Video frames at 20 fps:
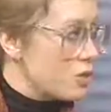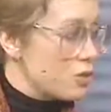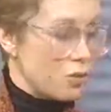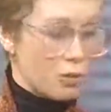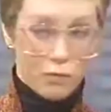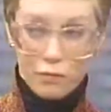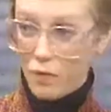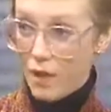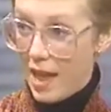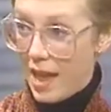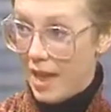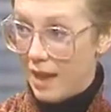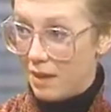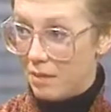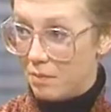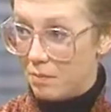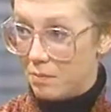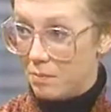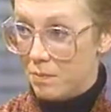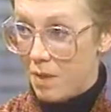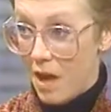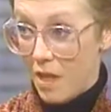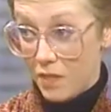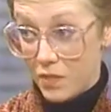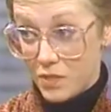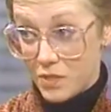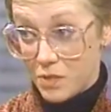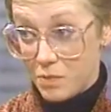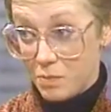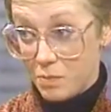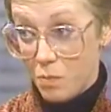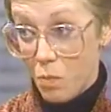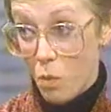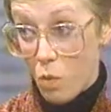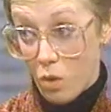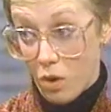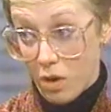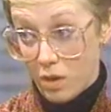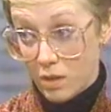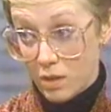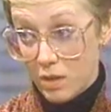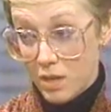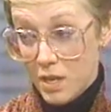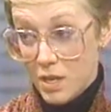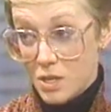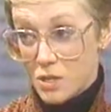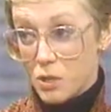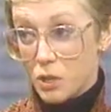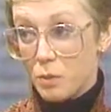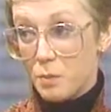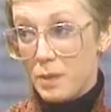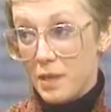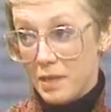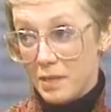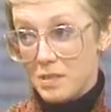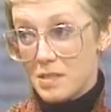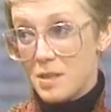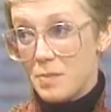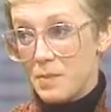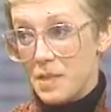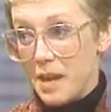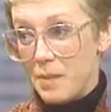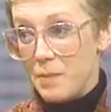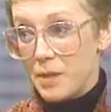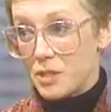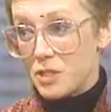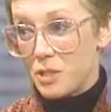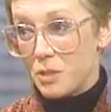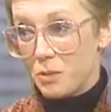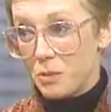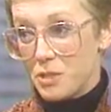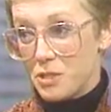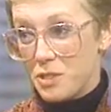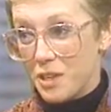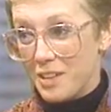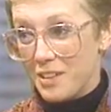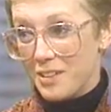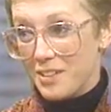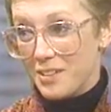tour for 8 months more. So it'll be sometime next year we'll start